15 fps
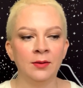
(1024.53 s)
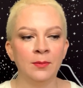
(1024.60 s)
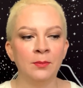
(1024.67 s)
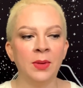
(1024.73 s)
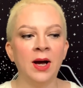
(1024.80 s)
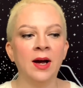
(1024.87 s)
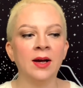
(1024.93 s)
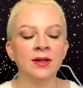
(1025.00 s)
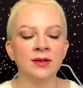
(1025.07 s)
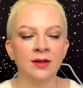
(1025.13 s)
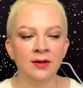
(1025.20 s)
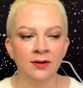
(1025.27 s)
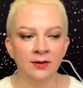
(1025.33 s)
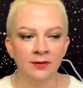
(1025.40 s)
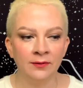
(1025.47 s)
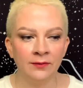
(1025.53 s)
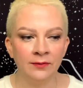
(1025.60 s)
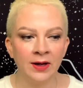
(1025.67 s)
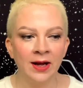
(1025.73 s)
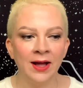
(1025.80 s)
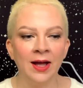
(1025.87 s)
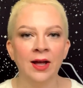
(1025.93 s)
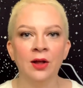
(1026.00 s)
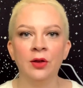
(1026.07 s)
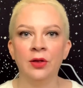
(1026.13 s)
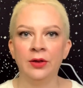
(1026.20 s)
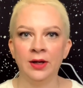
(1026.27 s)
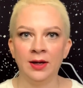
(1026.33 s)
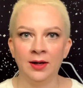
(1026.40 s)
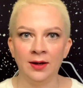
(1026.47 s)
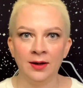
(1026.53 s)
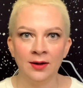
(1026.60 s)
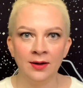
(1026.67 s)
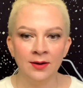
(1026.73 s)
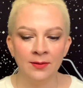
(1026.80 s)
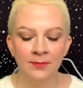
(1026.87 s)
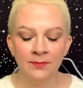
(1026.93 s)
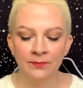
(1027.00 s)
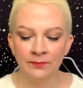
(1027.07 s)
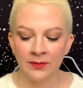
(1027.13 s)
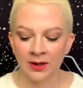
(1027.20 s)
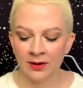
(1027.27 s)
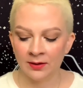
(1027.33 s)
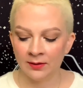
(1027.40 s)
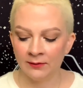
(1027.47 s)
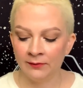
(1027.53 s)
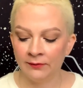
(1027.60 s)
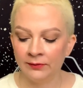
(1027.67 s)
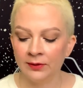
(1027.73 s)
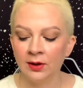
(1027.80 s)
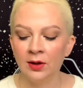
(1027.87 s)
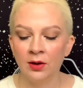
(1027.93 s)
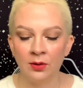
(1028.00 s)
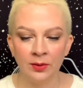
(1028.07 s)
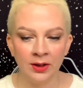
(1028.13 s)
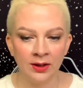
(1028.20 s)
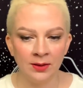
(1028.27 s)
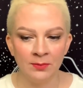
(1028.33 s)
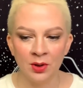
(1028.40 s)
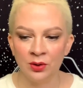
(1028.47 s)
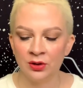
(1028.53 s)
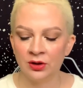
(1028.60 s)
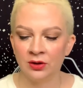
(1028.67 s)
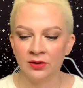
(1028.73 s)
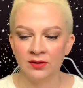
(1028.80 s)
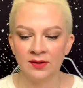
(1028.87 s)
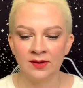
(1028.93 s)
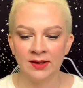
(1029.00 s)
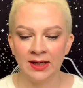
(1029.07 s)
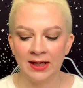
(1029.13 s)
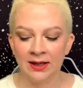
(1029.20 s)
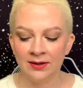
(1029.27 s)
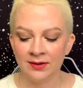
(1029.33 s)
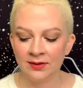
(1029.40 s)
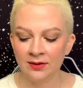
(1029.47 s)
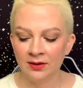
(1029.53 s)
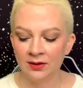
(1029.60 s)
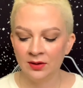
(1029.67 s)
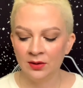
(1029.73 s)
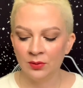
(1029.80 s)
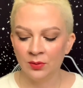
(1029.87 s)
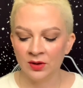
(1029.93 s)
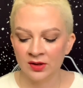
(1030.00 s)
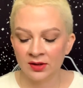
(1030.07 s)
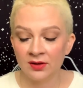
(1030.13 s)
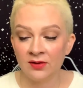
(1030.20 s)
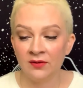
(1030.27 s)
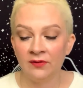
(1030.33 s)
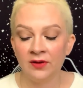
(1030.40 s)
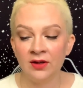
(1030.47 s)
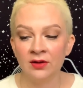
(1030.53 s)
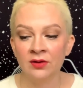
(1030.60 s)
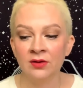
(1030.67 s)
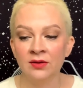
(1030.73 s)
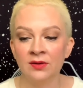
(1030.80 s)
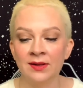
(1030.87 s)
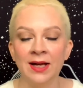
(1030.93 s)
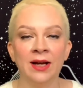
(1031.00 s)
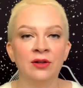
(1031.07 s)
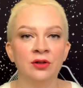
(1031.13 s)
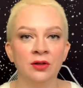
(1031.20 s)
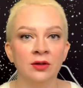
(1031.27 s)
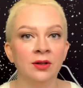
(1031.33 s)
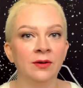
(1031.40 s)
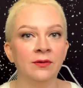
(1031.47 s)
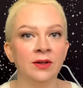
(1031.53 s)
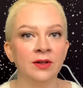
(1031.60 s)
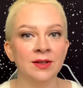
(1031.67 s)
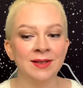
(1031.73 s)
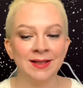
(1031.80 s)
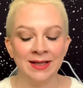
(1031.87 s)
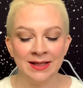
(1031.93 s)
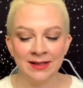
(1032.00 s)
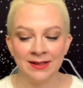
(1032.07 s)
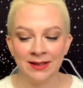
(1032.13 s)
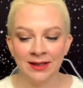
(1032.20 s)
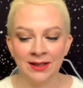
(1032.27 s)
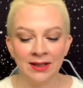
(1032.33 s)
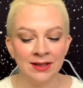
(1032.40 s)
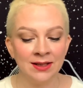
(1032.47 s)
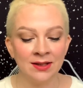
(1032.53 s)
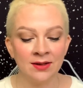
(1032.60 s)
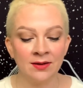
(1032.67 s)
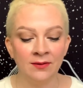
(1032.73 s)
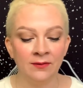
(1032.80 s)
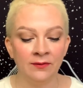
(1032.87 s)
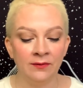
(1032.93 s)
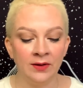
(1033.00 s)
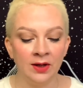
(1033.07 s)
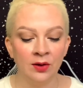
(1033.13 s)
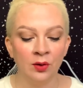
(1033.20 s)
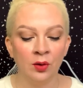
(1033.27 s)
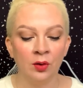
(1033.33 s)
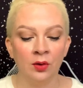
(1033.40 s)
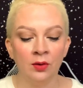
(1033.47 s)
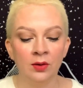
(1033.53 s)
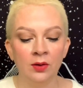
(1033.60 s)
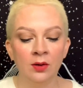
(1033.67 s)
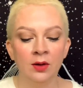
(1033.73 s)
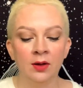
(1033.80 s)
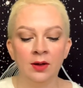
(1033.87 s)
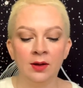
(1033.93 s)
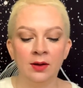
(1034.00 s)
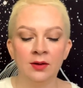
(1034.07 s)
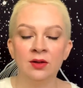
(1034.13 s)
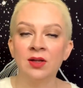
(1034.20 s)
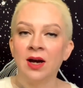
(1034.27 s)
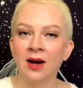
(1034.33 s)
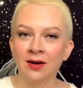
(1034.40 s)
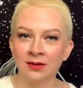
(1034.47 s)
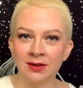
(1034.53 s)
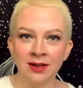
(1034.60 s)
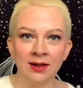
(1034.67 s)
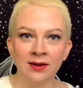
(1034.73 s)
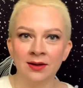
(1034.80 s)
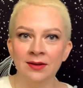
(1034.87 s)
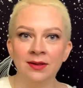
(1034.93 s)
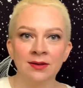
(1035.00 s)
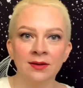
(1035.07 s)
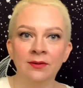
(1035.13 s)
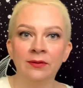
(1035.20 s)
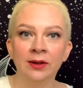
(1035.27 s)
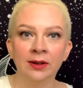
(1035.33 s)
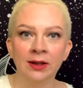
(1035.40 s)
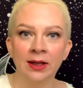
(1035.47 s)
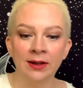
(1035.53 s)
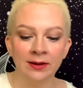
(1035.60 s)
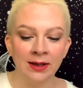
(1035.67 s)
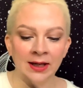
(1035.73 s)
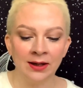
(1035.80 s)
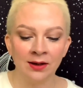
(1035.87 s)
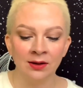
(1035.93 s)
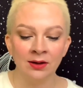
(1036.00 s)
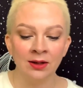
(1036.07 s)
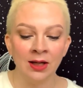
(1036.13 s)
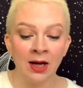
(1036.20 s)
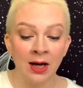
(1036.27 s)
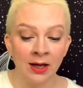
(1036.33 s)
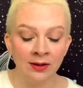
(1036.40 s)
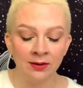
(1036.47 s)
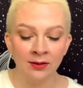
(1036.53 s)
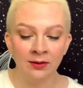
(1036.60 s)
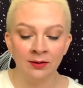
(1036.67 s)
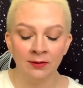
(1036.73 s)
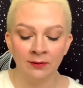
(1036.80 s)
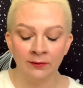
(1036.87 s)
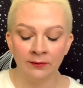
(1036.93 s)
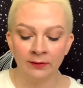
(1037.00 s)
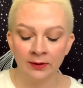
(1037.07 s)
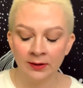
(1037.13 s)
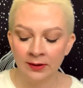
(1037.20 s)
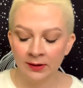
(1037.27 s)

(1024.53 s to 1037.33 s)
positive, healthy, flowing emotional state where it just feels natural. It feels easy. It doesn't feel toxic. It doesn't feel like a lot of